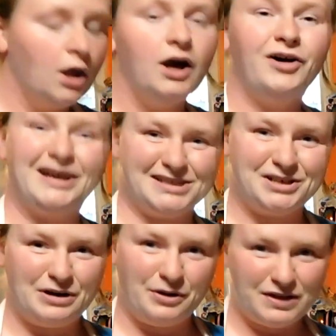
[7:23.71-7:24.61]
Okay, so
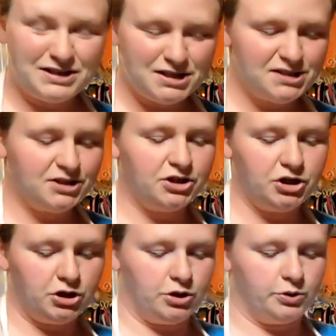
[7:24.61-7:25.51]
now this is going
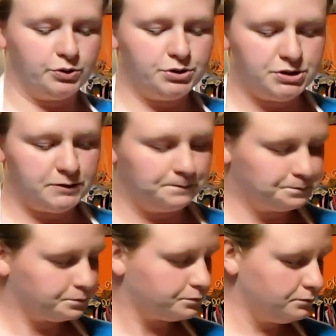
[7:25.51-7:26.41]
to use
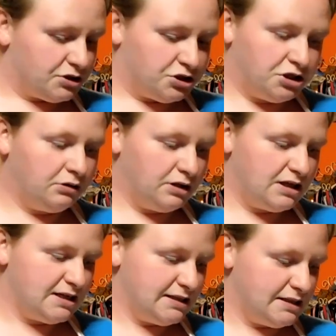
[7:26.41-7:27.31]
2 of
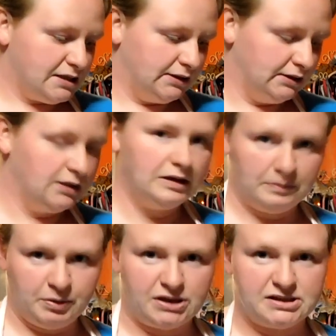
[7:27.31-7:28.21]
these,
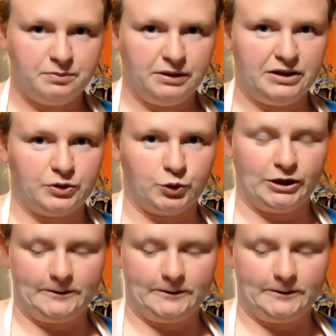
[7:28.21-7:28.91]
possibly 3.